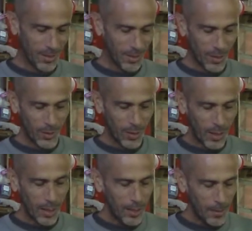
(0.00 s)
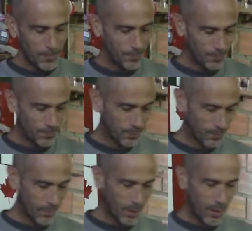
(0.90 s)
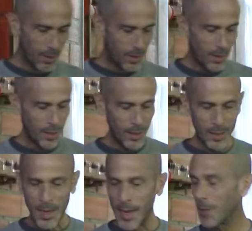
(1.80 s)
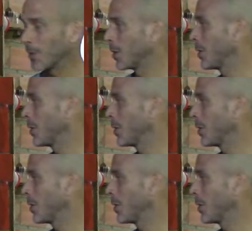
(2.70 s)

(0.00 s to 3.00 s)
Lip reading: okay, and now we're going